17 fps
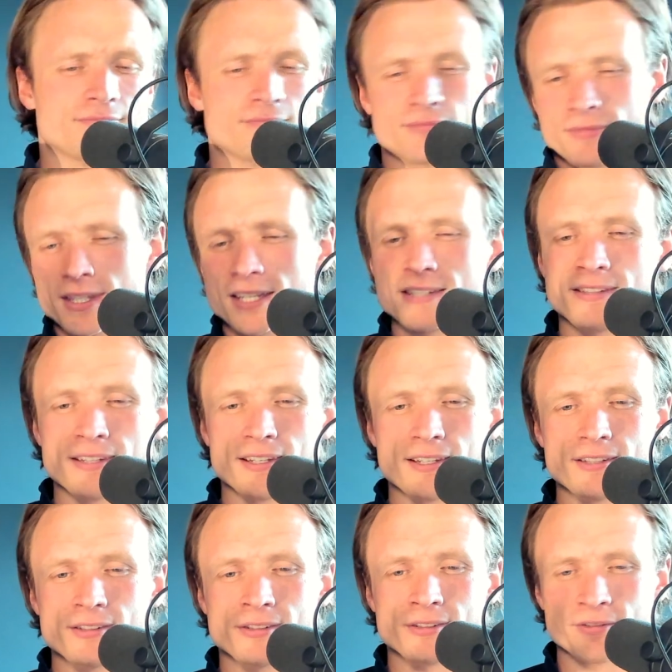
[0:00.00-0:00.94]
This
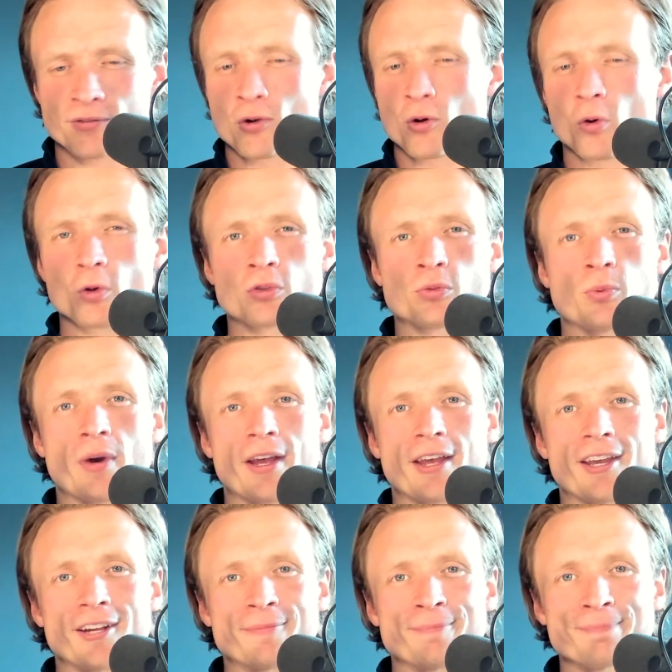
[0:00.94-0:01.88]
is, of course,
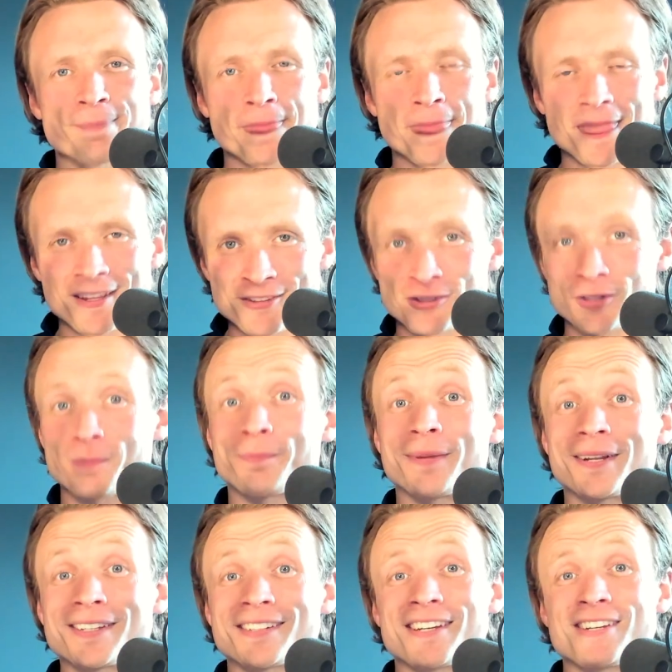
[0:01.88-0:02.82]
where
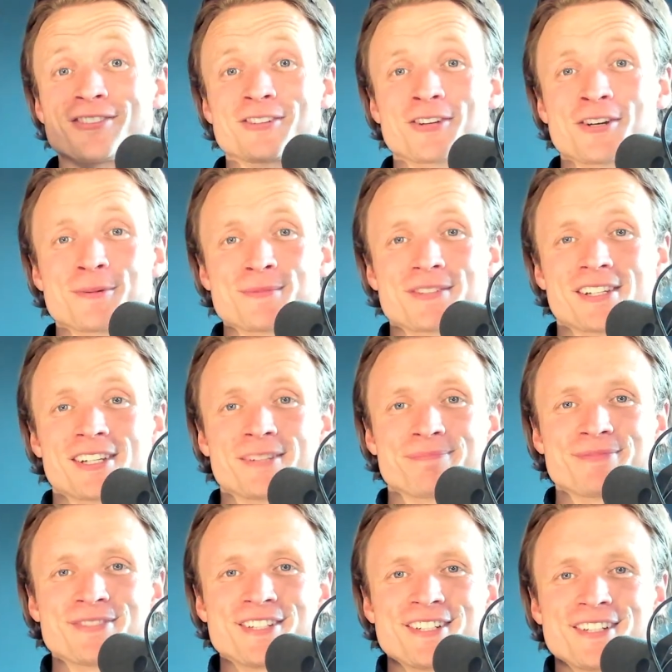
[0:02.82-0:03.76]
supplementation comes in.
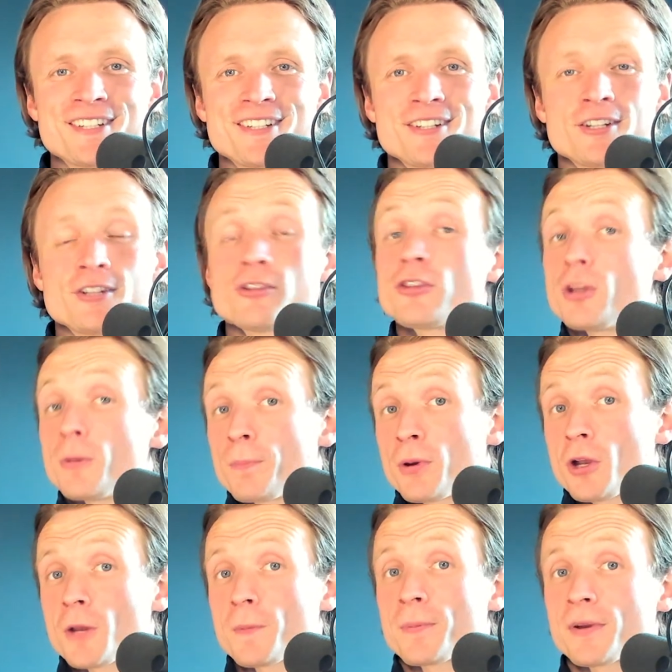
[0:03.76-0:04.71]
The
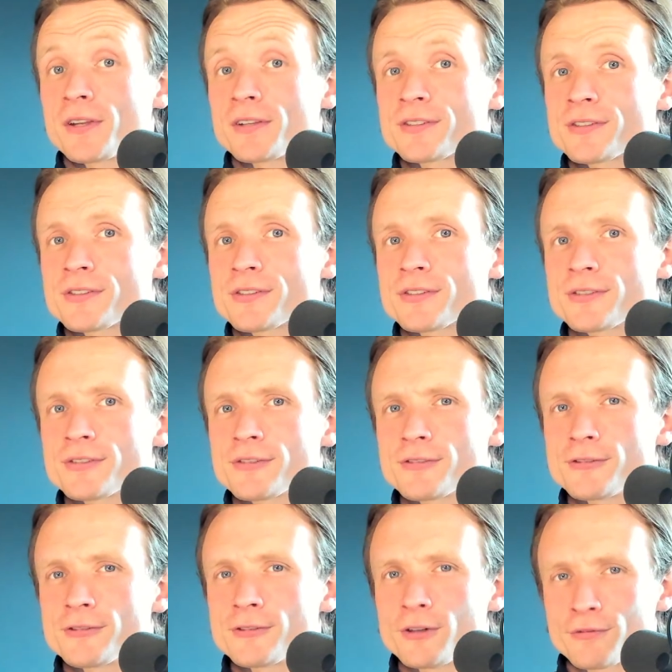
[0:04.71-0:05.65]
purpose
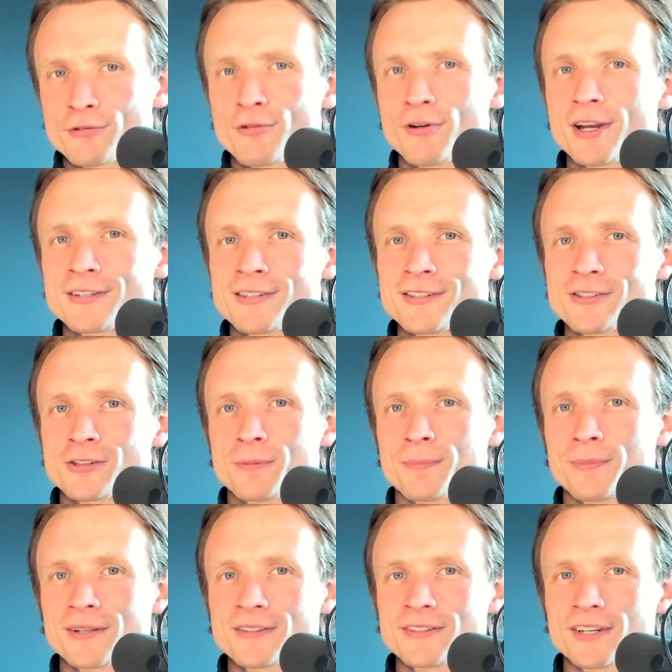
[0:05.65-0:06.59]
of creatine
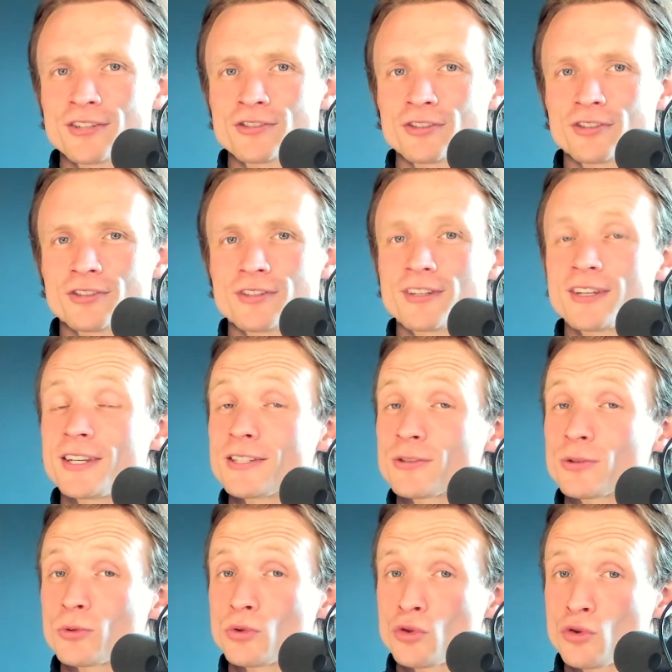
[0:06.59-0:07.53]
supplementation is
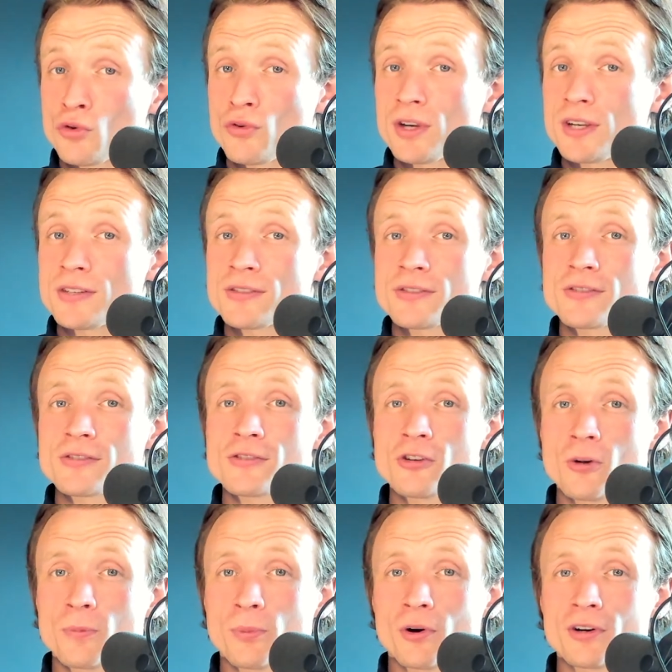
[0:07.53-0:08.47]
to increase
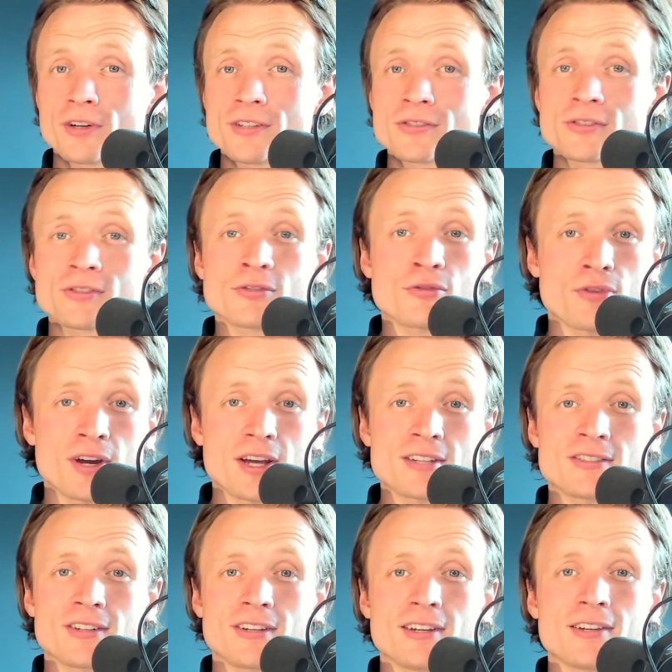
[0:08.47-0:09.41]
your body's
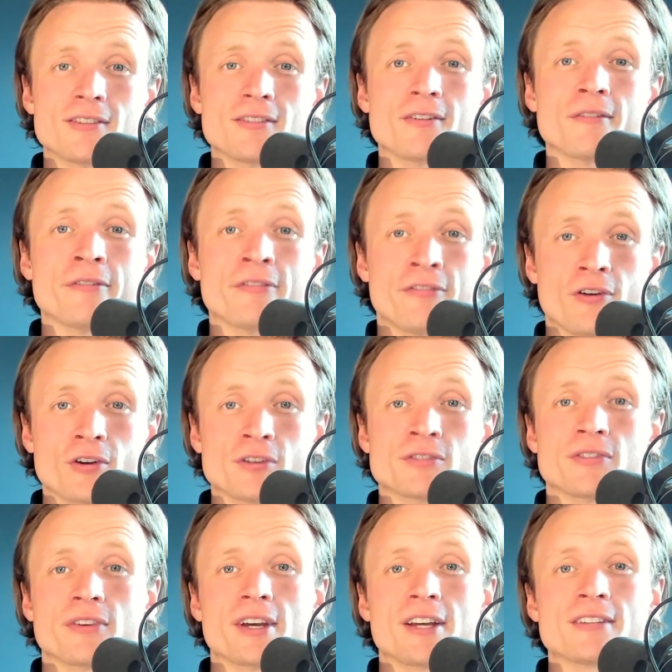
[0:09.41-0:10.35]
creatine
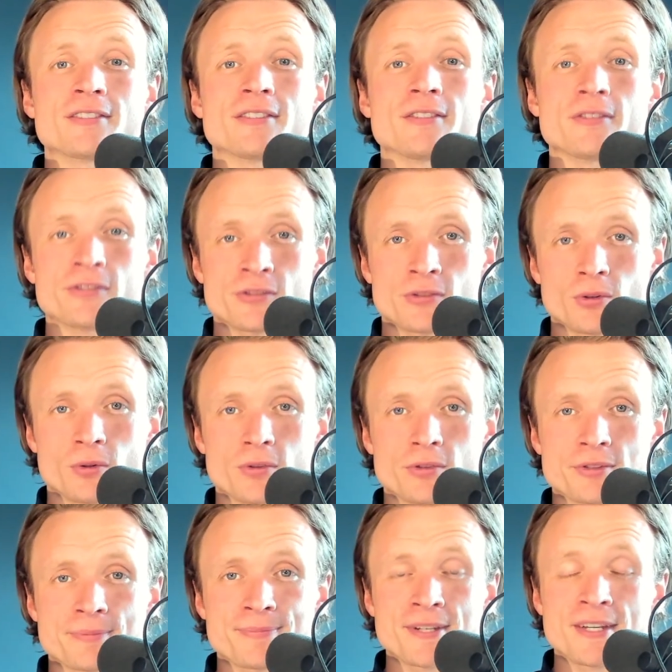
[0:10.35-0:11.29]
phosphate
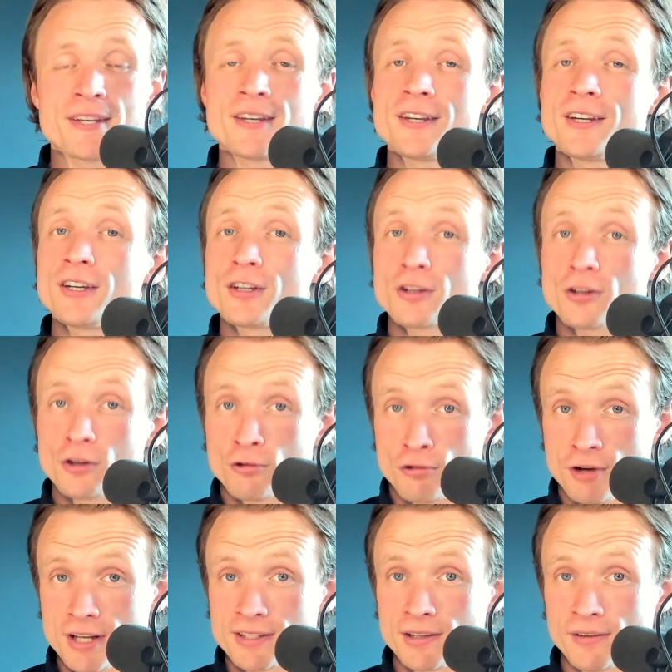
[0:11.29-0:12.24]
stores.
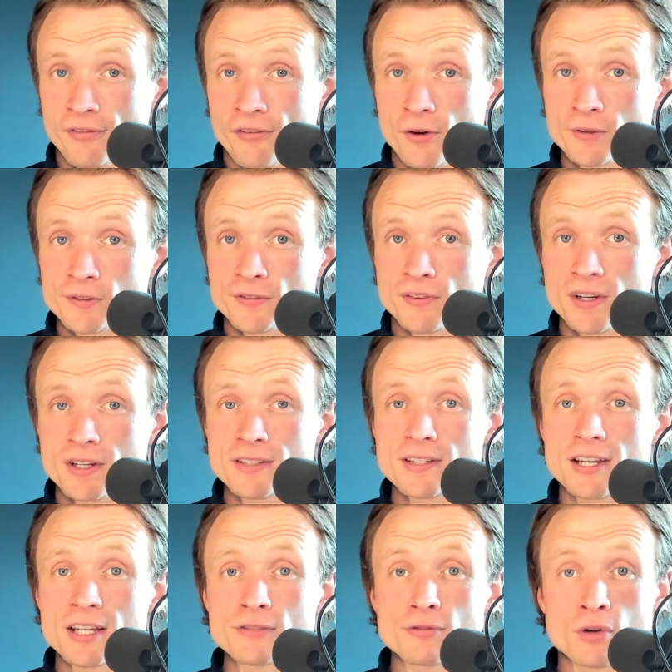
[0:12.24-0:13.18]
Creatine phosphate
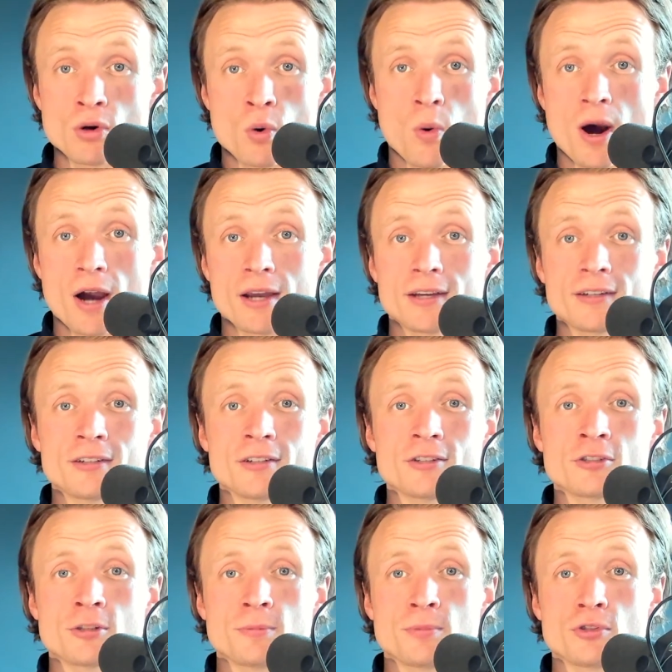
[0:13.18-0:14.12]
is required
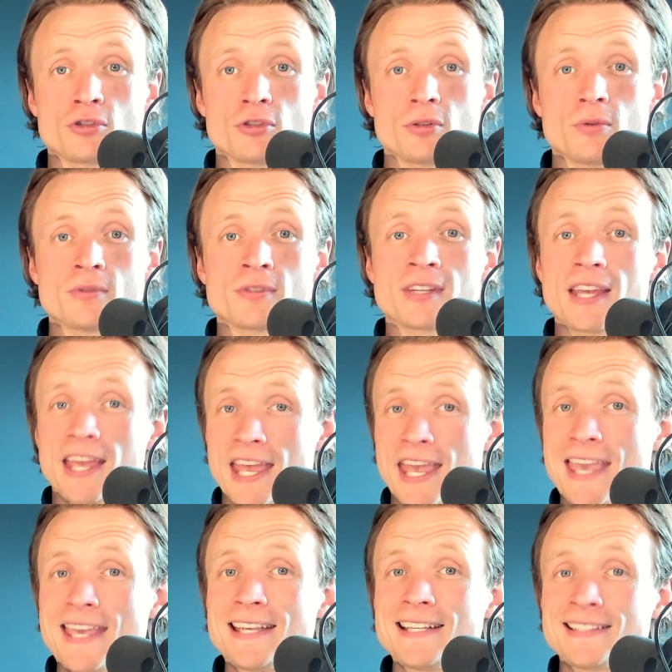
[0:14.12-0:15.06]
to produce
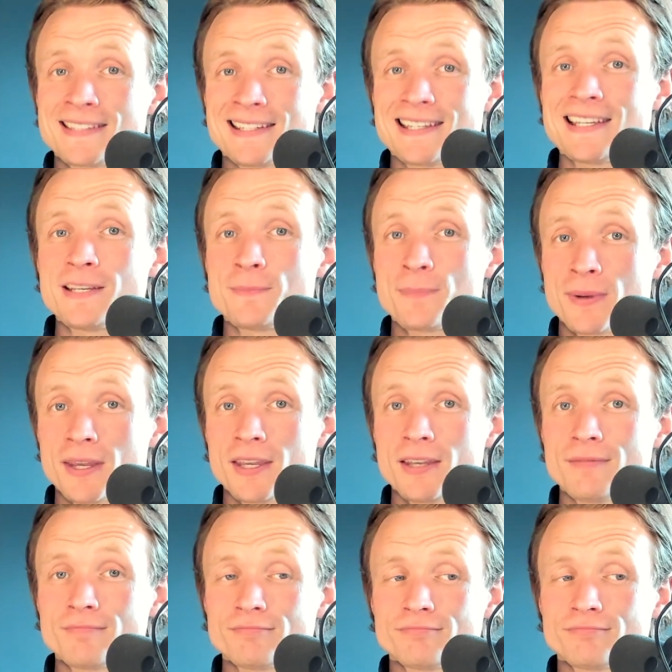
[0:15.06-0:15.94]
ATP,